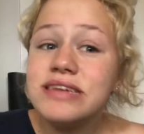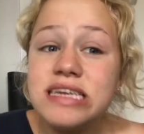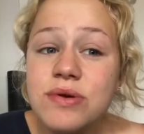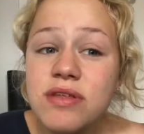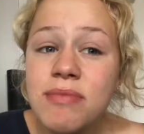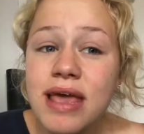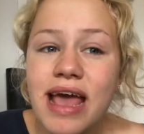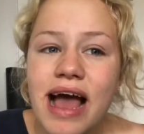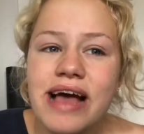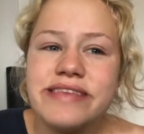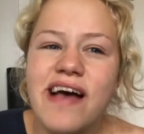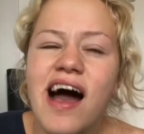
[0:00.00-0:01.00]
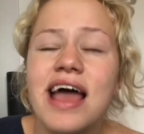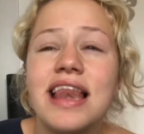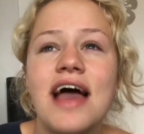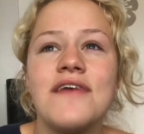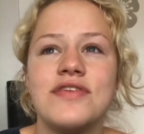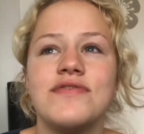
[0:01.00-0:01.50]
ready with me as I
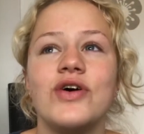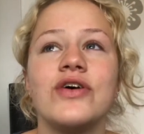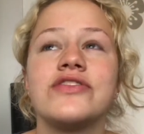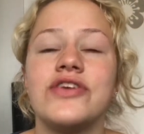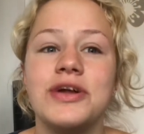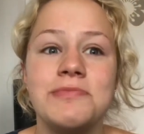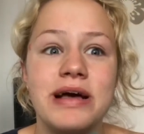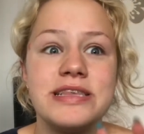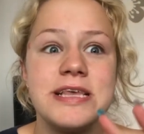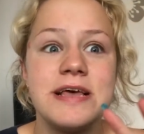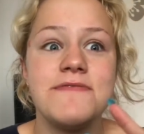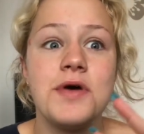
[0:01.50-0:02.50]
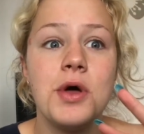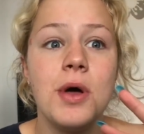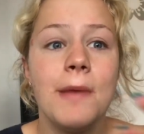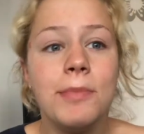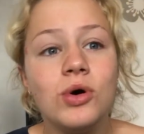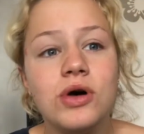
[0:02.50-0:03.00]
left the vlogs on a massive
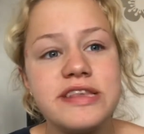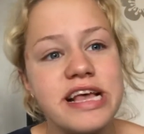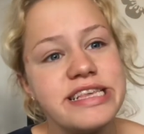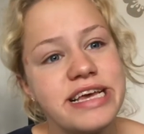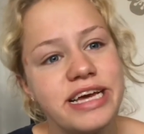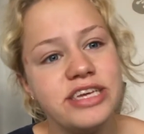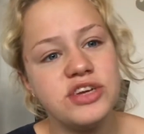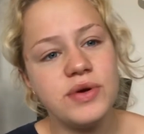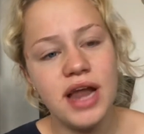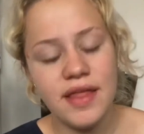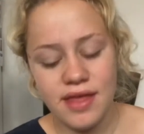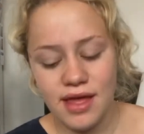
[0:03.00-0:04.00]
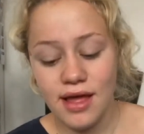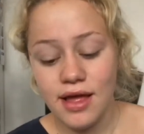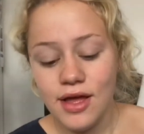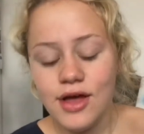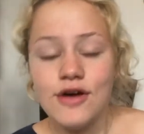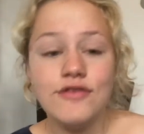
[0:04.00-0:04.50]
pause. I said I'd do another
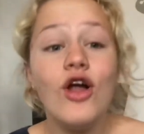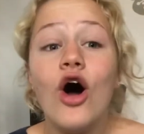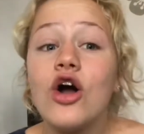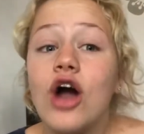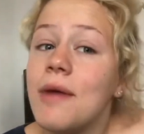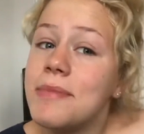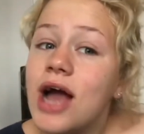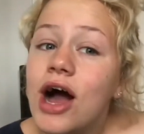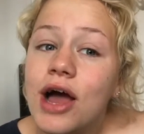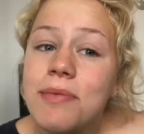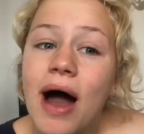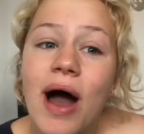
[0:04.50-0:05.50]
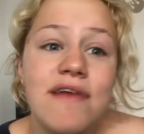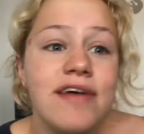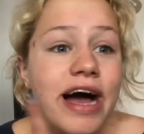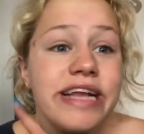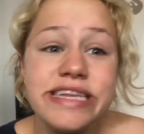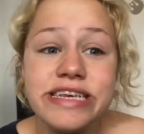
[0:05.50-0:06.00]
vlog coming home, however
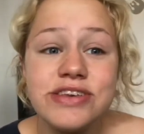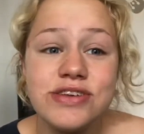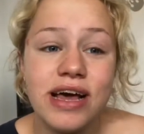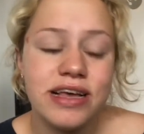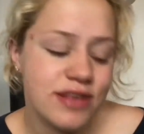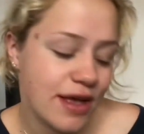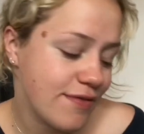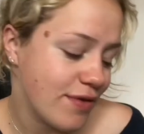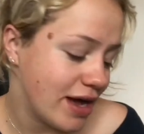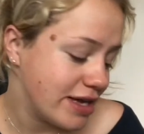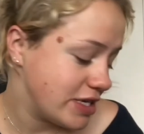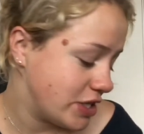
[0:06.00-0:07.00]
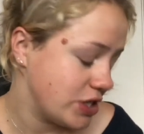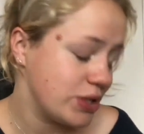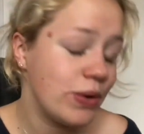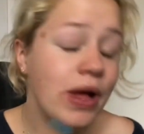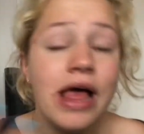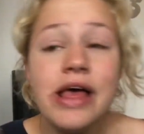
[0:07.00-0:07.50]
I didn't do that, so I thought I'd
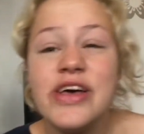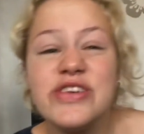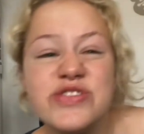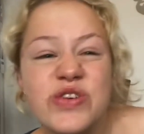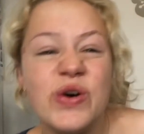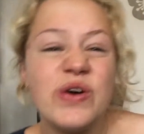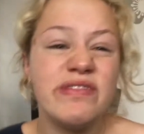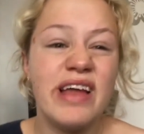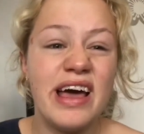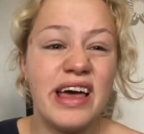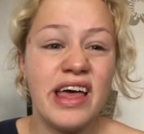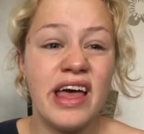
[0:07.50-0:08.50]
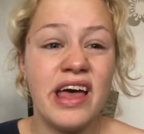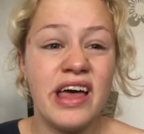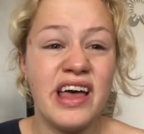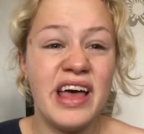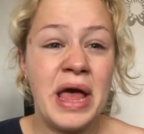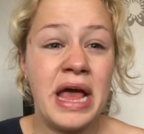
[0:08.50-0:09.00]
do sort of like
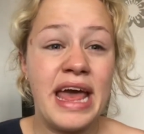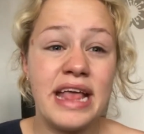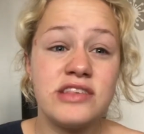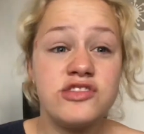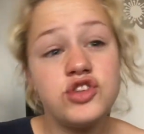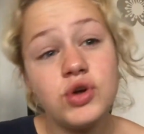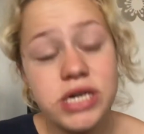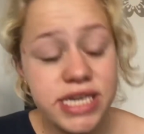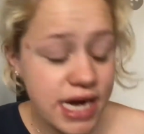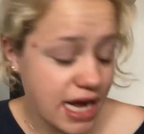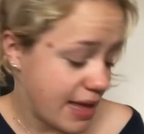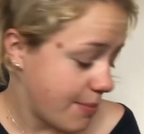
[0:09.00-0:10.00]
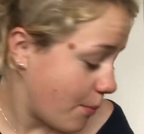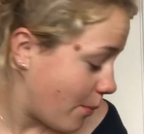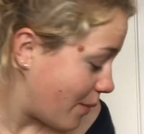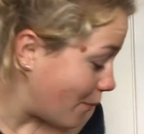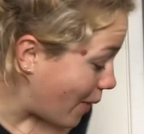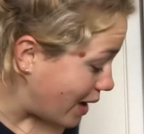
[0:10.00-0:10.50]
a story time
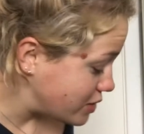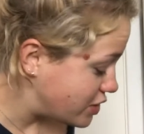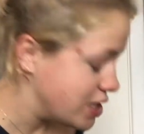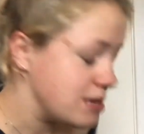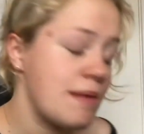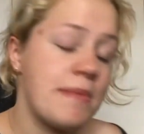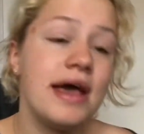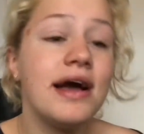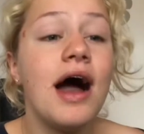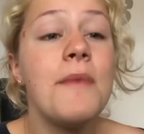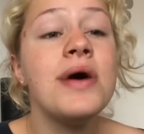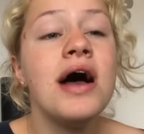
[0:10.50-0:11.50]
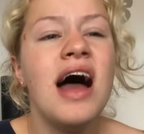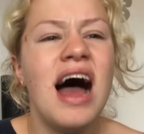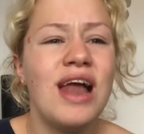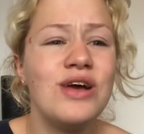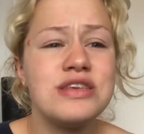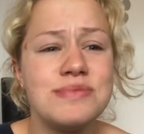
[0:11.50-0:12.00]
whilst doing my makeup.
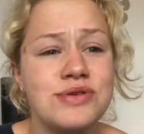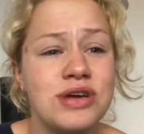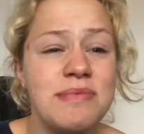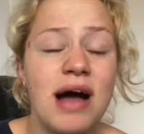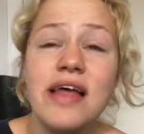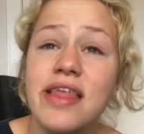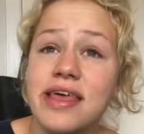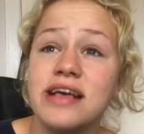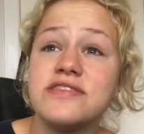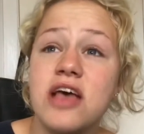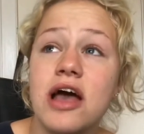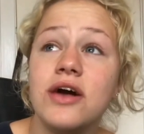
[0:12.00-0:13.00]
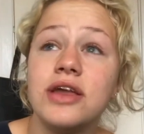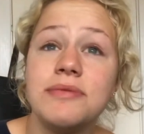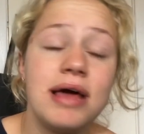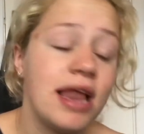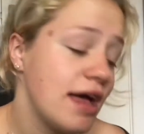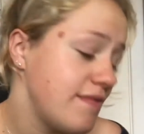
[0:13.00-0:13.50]
I'll also be talking about other things going on in
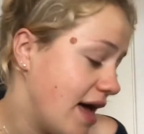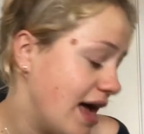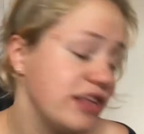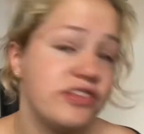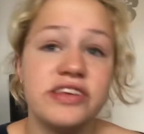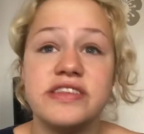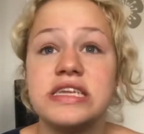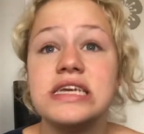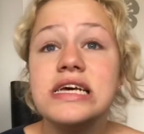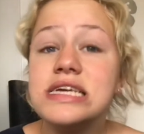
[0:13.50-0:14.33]
my life and just